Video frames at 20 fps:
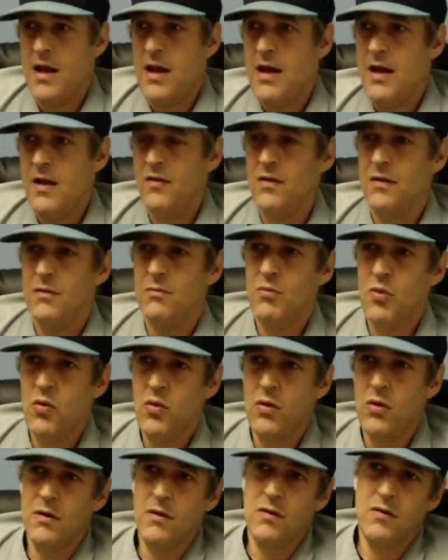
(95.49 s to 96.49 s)
is it
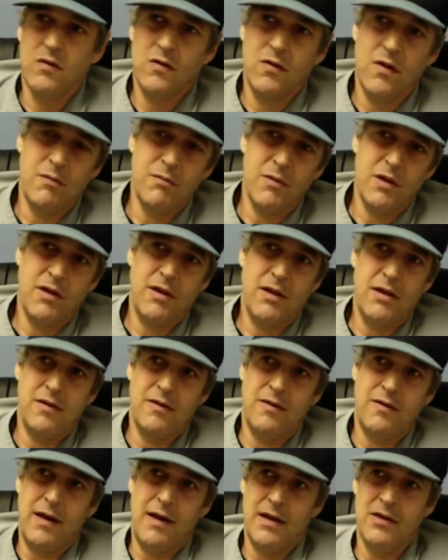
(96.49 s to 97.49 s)
more some of the
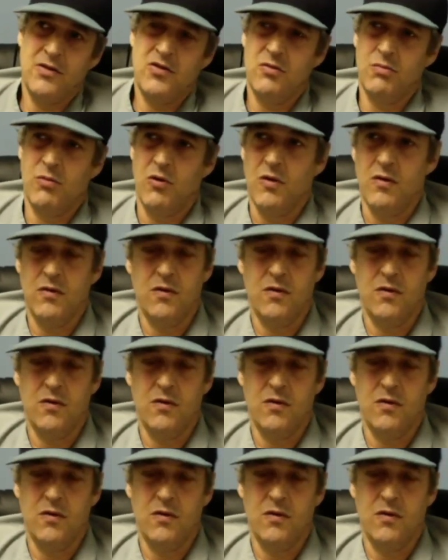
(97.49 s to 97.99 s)
intangibles,